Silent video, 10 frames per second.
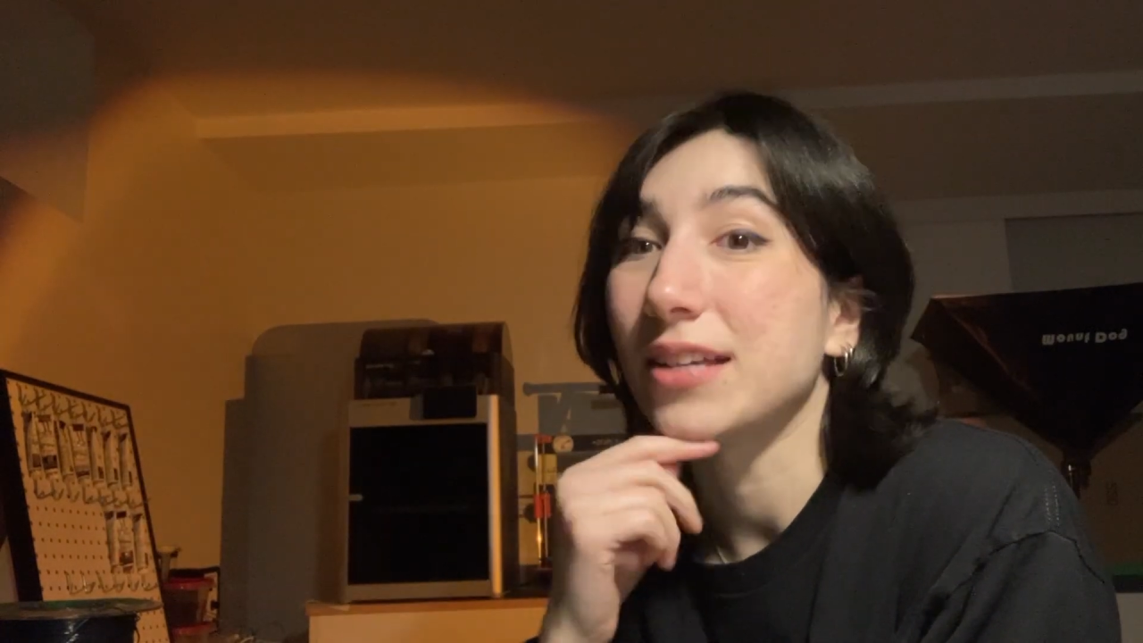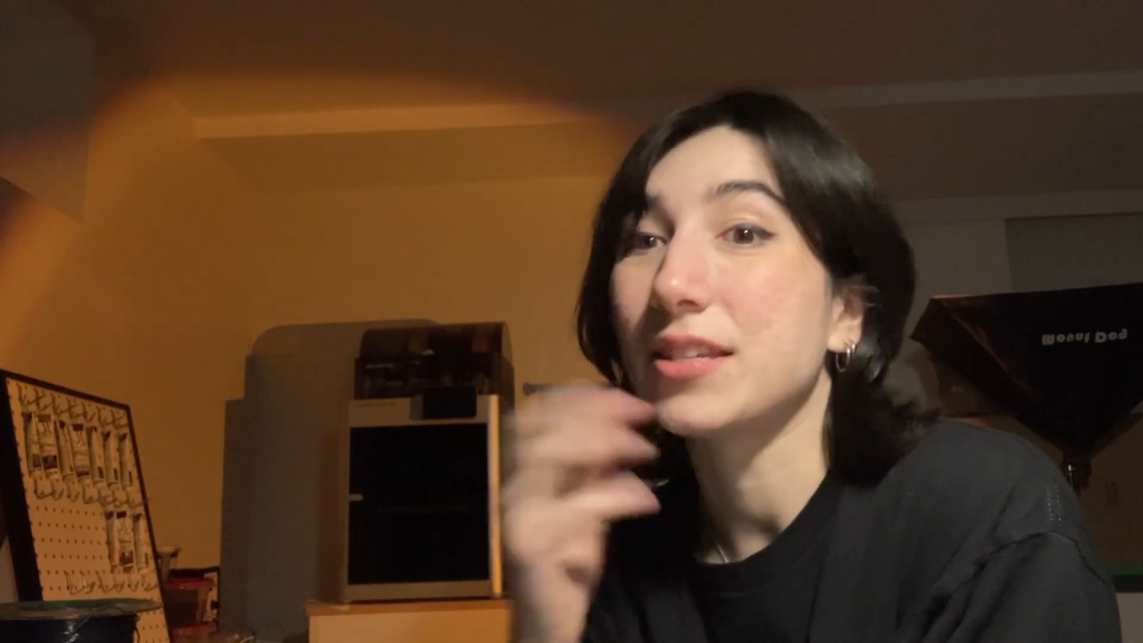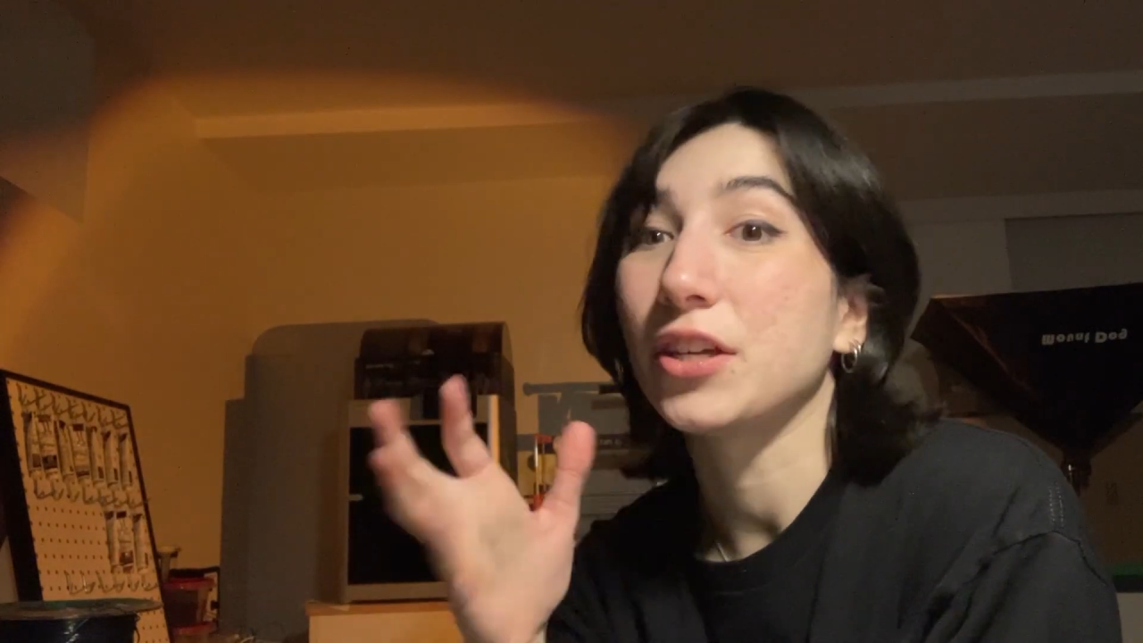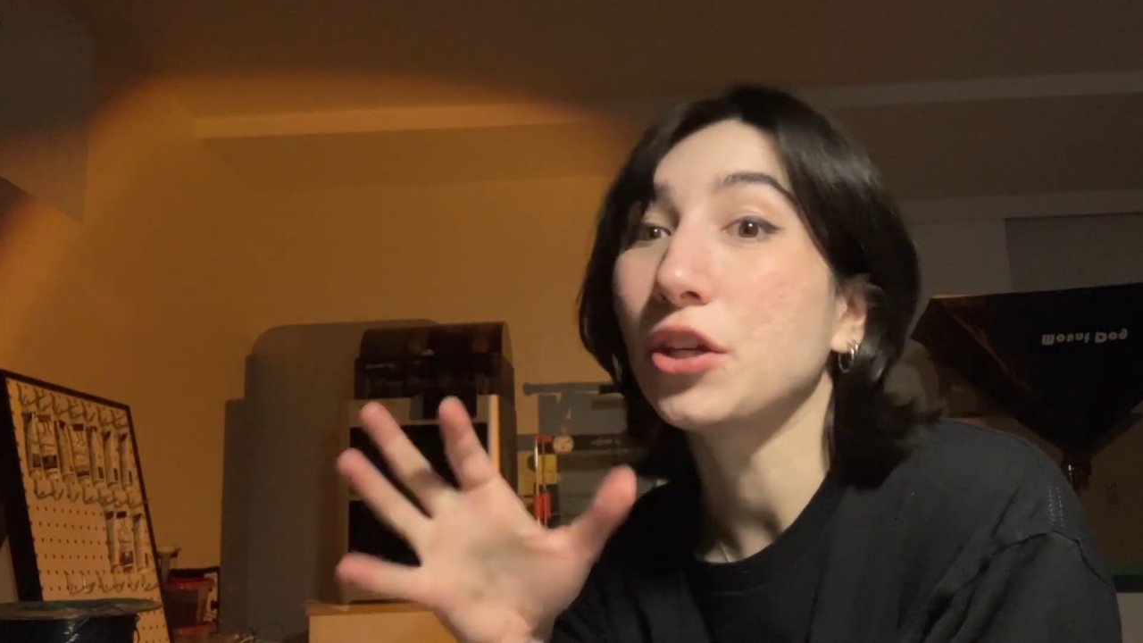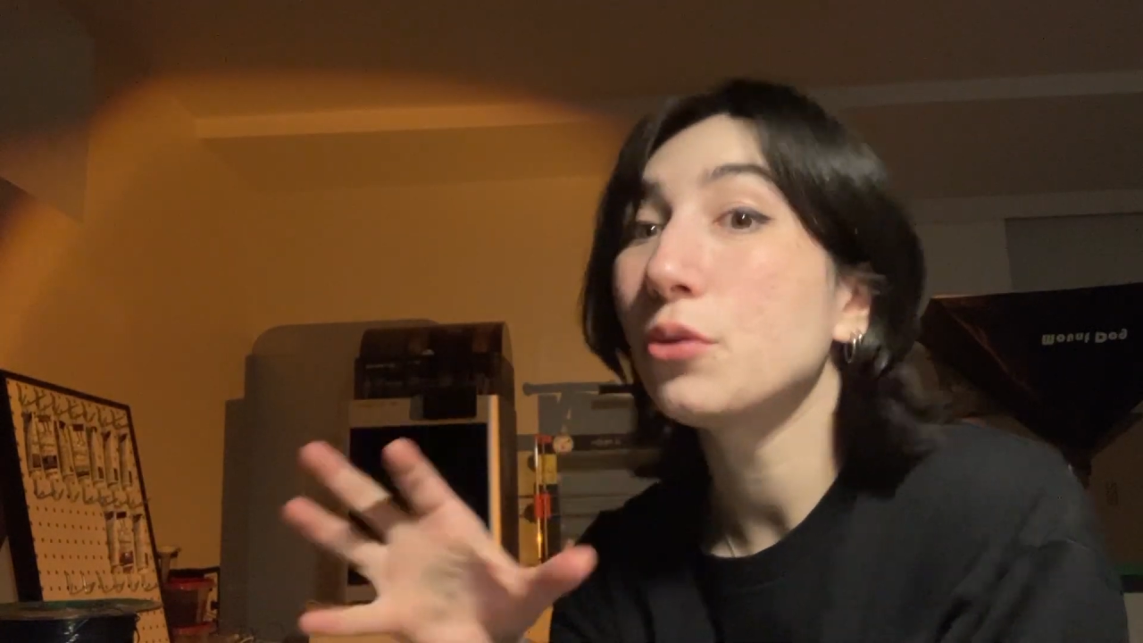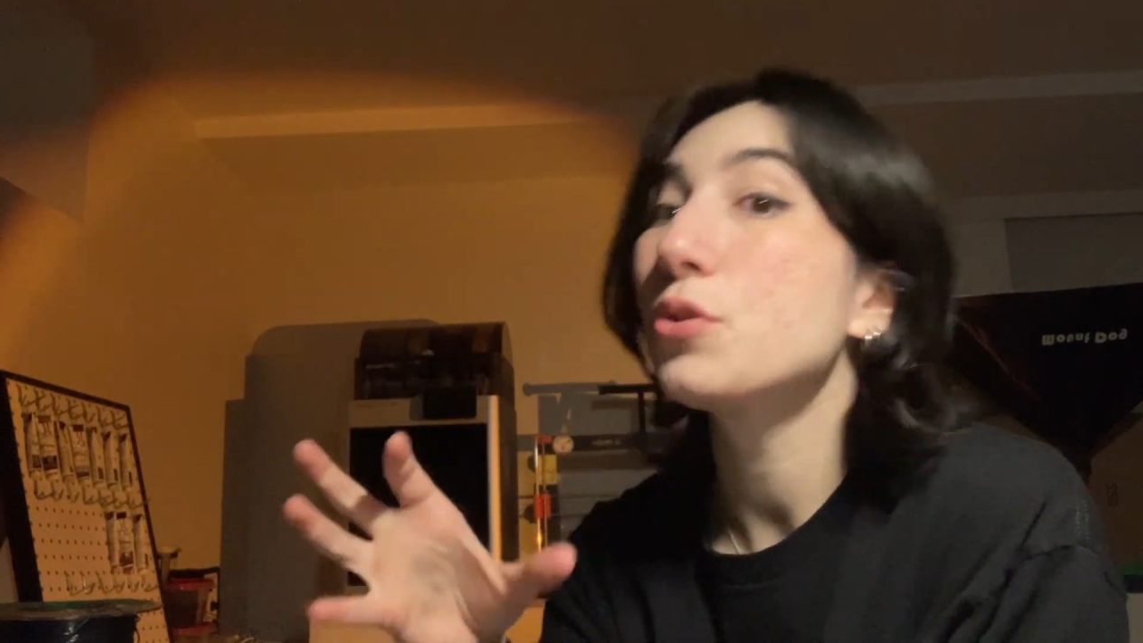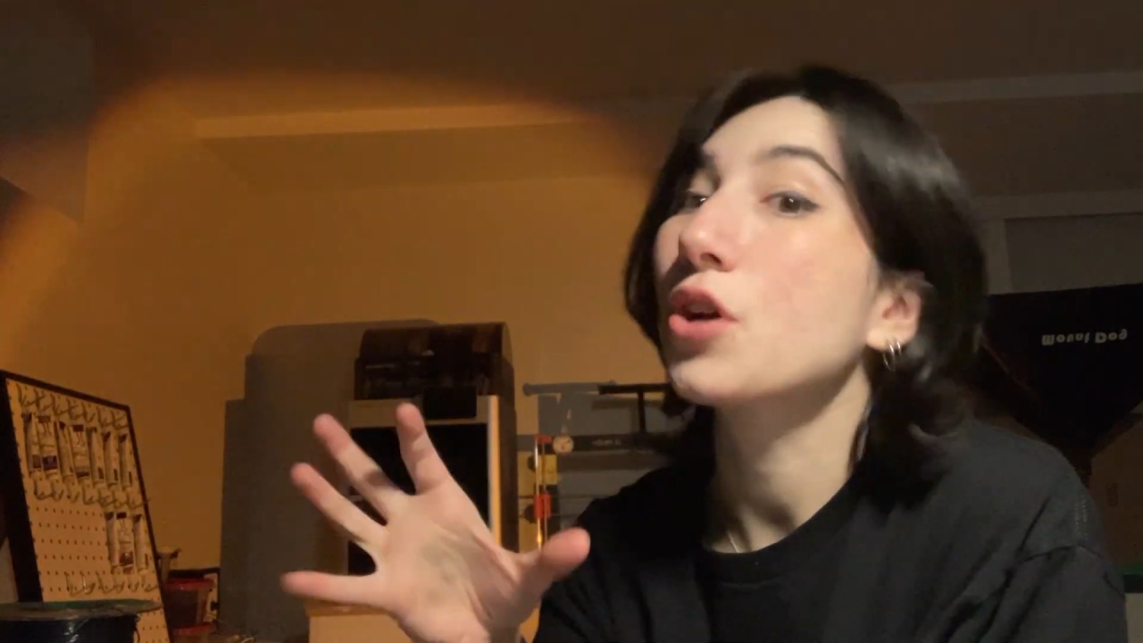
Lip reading: is a huge